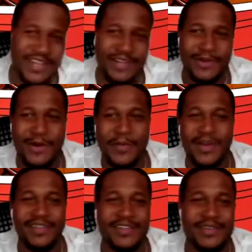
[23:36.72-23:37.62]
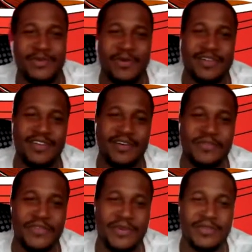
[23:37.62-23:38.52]
they doing, man? I thought they was going
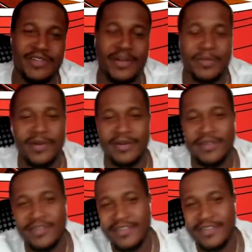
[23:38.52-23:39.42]
Fields there, bro.